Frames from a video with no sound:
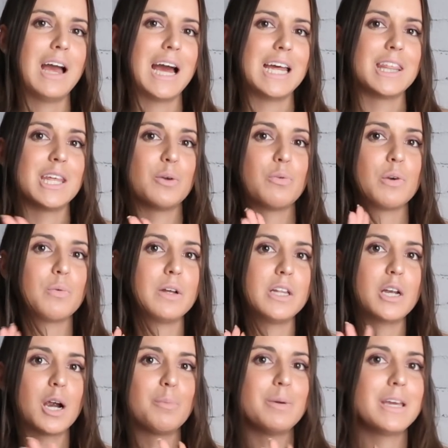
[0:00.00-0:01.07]
I think we
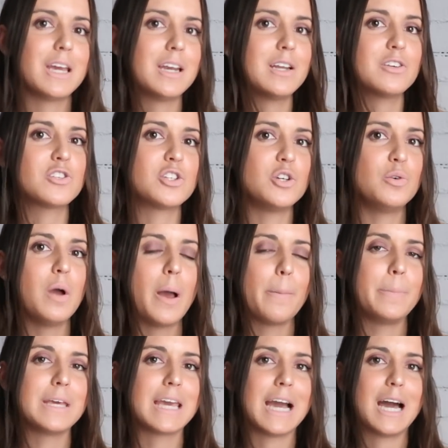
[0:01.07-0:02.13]
really are beginning to
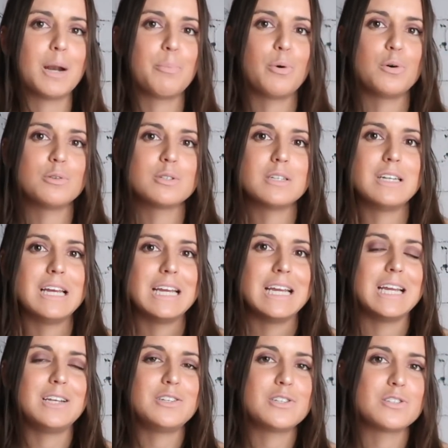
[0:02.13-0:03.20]
be catapulted
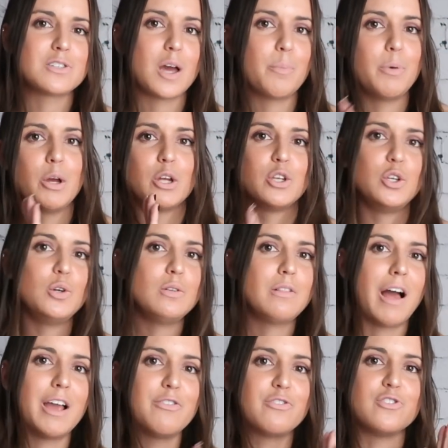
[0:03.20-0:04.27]
into some new
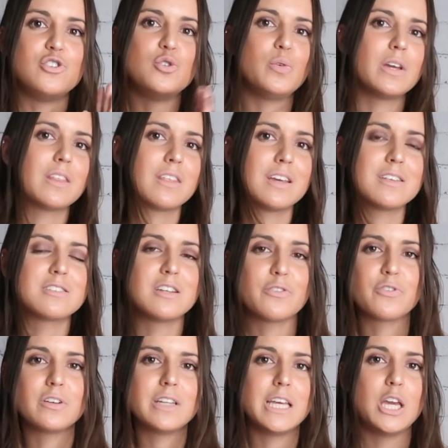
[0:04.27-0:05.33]
life, doing things
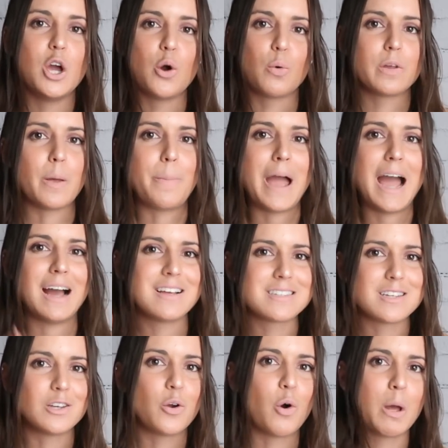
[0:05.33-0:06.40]
differently, where the
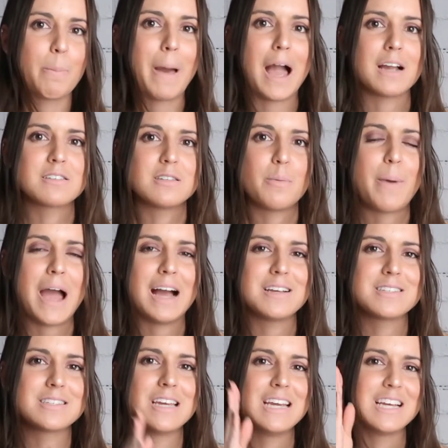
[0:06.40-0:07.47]
past and going back to the
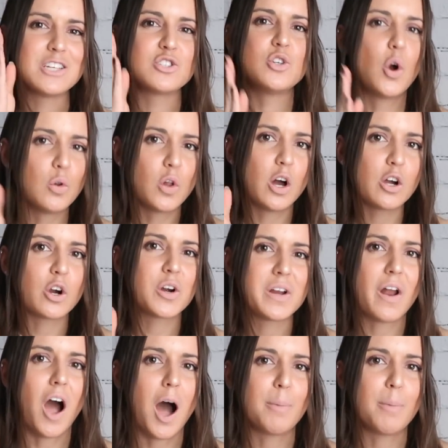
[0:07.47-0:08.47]
past is no longer an